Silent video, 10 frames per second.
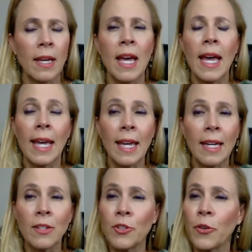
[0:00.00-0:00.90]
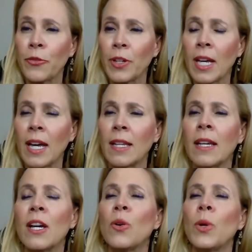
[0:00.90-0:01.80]
And don't forget,
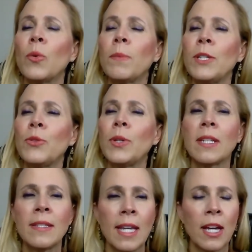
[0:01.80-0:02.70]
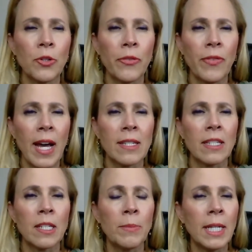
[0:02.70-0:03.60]
we will be doing the Daniel fast in the
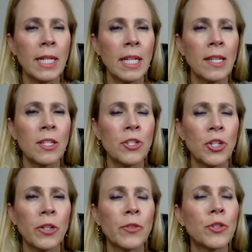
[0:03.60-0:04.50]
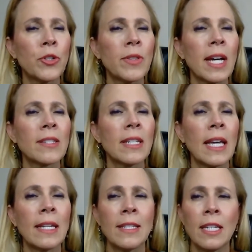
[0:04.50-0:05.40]
beginning of this year for
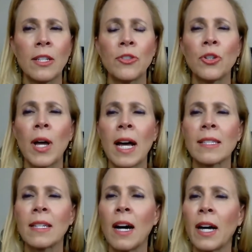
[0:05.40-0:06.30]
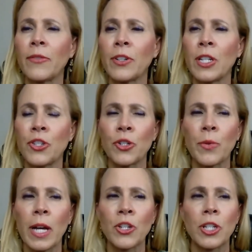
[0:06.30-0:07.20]
2018 to ask God for his
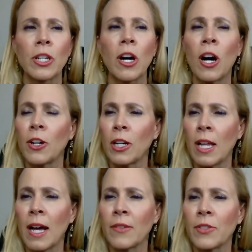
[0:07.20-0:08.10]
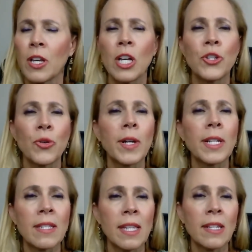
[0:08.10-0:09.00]
direction on our lives. Join us
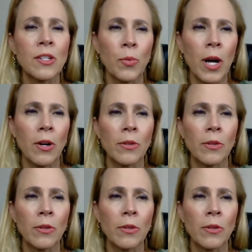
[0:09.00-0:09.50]
then as well.